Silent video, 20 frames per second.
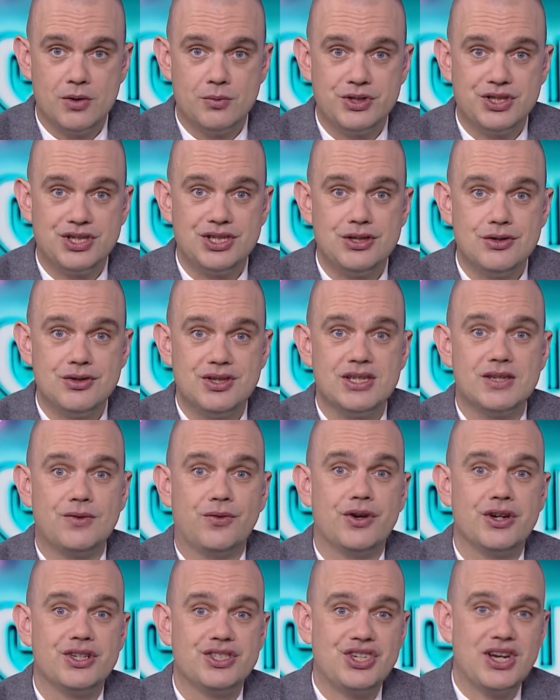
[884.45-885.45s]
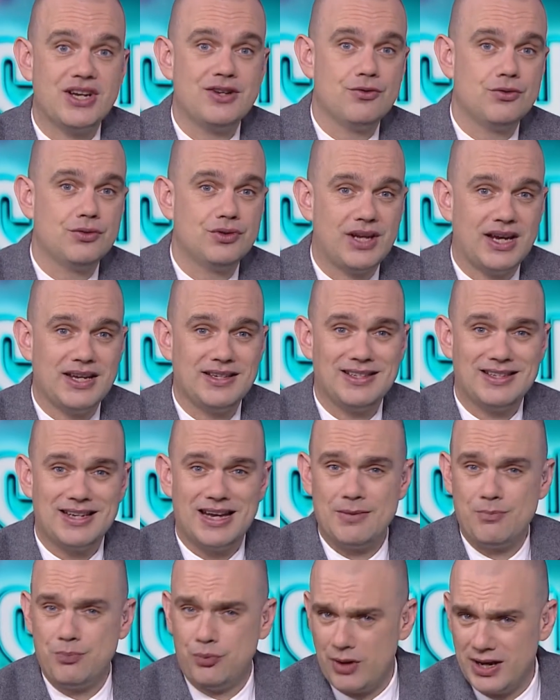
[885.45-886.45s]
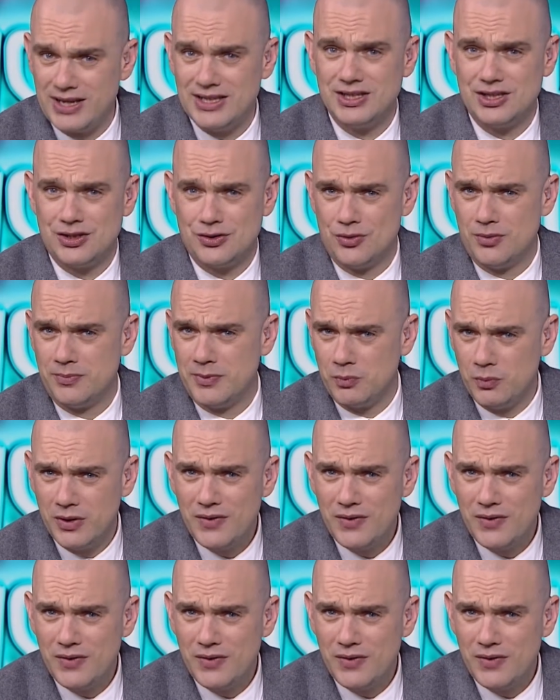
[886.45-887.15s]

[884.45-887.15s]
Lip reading: which she uses for her general day-to-day brainstorming.